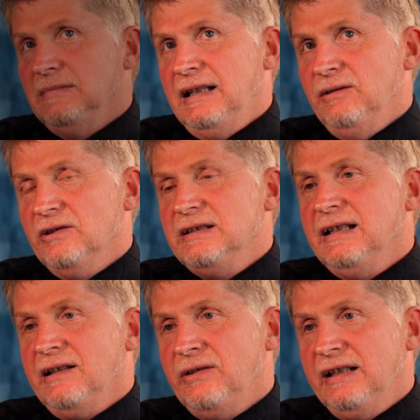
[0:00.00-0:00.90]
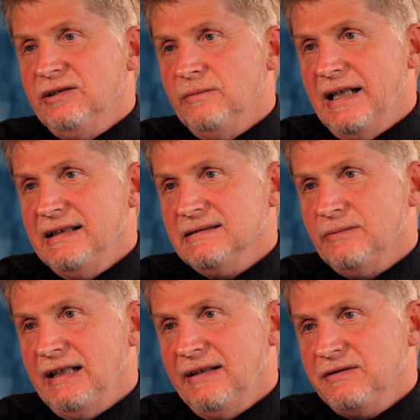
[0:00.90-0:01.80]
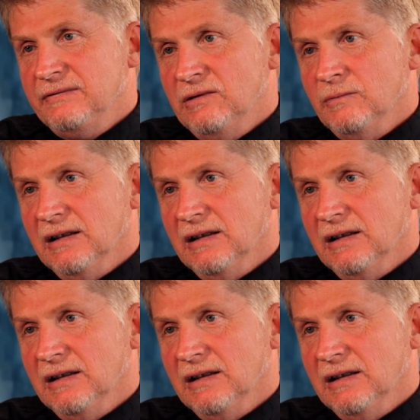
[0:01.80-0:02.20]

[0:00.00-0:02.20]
In order to get critical mass, we have to form